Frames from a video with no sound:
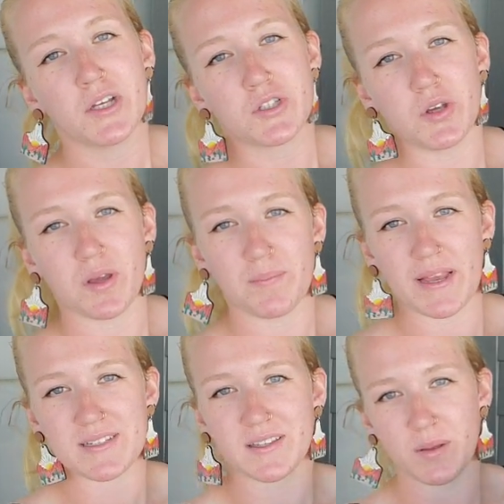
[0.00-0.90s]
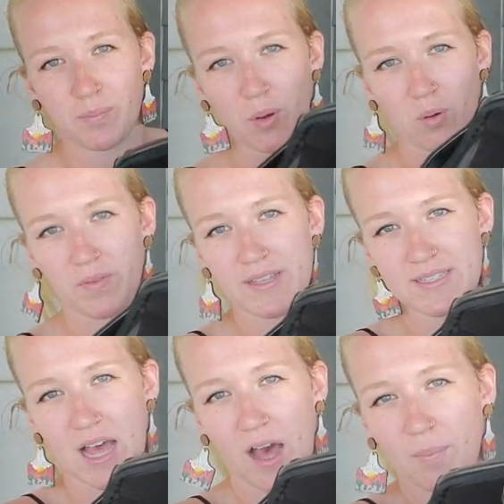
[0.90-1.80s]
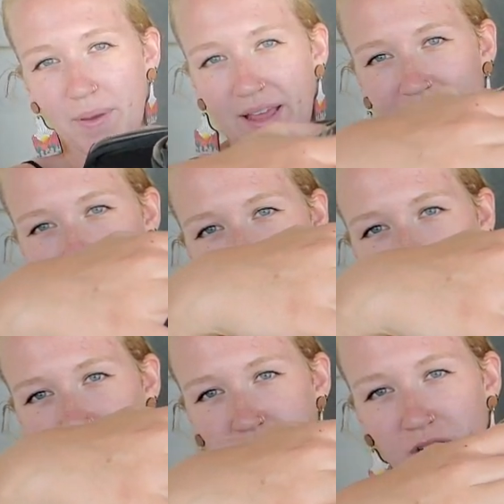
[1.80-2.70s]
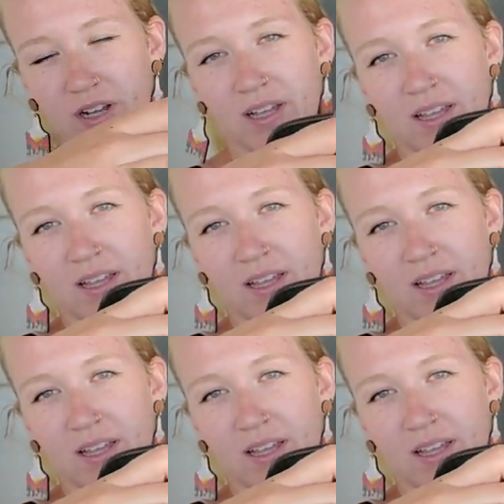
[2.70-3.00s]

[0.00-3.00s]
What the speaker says: So you can basically pull this up and attach your